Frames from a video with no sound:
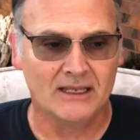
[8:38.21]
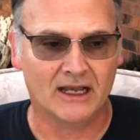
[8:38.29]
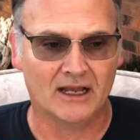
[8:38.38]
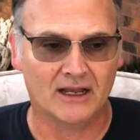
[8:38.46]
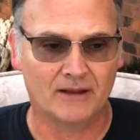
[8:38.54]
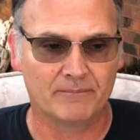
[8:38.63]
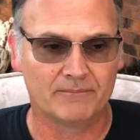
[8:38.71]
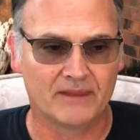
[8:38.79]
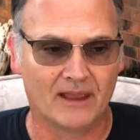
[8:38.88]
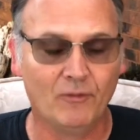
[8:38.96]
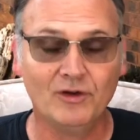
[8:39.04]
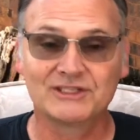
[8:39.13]
I
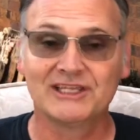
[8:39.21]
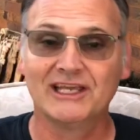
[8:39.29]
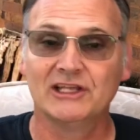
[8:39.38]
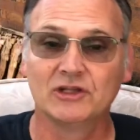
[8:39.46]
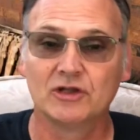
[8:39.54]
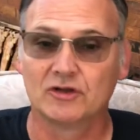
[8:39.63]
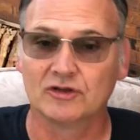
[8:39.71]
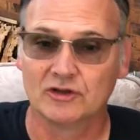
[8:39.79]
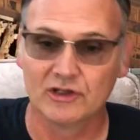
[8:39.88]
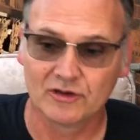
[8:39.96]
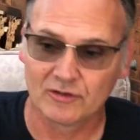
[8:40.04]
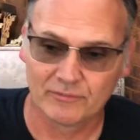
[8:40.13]
want to tell you
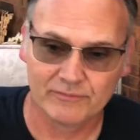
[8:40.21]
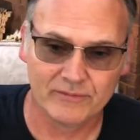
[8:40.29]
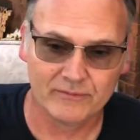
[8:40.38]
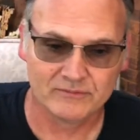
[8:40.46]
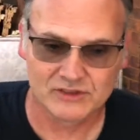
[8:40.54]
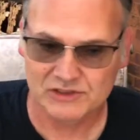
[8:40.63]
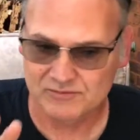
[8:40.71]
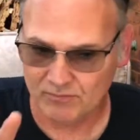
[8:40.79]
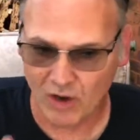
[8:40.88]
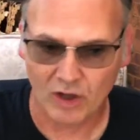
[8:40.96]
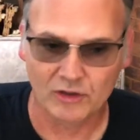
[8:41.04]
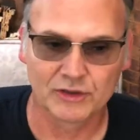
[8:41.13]
a
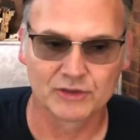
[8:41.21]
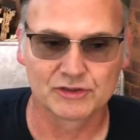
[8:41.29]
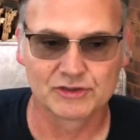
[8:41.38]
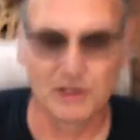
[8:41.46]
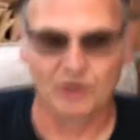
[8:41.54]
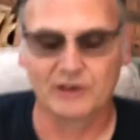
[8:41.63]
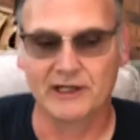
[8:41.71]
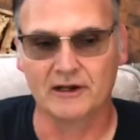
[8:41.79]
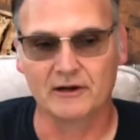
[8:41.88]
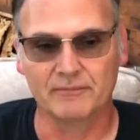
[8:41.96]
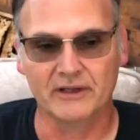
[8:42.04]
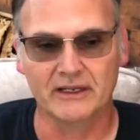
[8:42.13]
small little joke
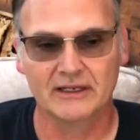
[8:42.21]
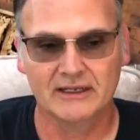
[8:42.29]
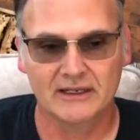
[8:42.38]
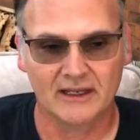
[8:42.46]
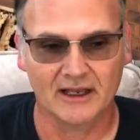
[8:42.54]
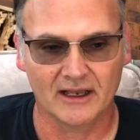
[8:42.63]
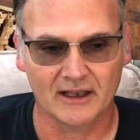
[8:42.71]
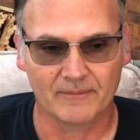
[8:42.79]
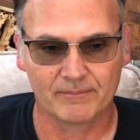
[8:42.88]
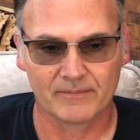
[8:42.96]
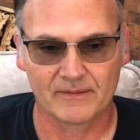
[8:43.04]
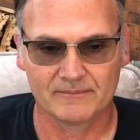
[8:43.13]
here, but
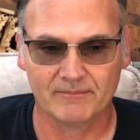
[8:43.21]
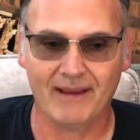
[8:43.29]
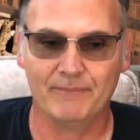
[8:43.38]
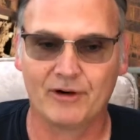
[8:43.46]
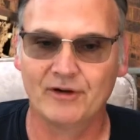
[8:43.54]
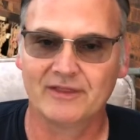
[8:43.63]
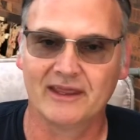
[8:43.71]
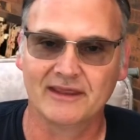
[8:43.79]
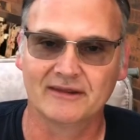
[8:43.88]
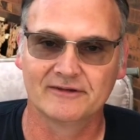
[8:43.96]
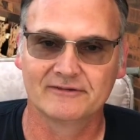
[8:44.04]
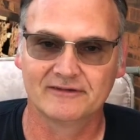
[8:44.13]
my birthday
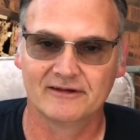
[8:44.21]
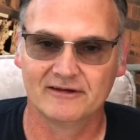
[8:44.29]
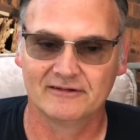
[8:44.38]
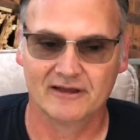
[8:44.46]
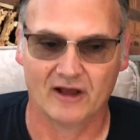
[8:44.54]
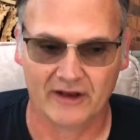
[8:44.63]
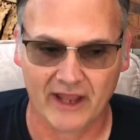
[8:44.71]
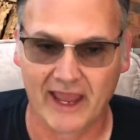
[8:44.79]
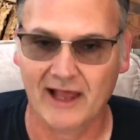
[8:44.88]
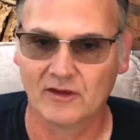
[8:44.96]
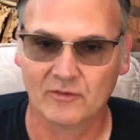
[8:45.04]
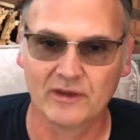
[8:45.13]
is on
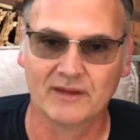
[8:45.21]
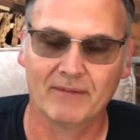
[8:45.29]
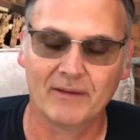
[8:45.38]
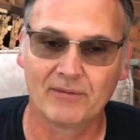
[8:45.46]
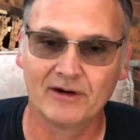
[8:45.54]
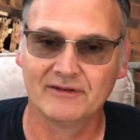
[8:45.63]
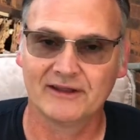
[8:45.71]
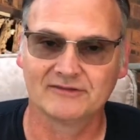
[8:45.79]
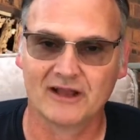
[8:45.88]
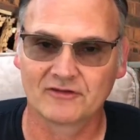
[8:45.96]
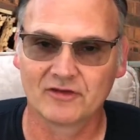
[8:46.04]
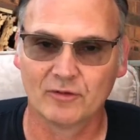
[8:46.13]
Halloween. My birthday is
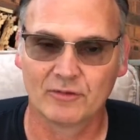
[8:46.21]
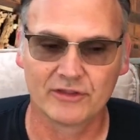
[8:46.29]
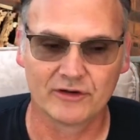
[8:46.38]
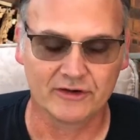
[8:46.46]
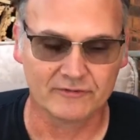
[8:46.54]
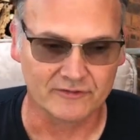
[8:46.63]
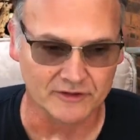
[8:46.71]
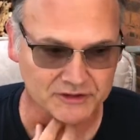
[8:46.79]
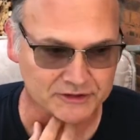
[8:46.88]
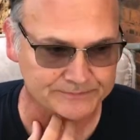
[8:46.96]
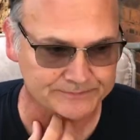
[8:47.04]
October 31st.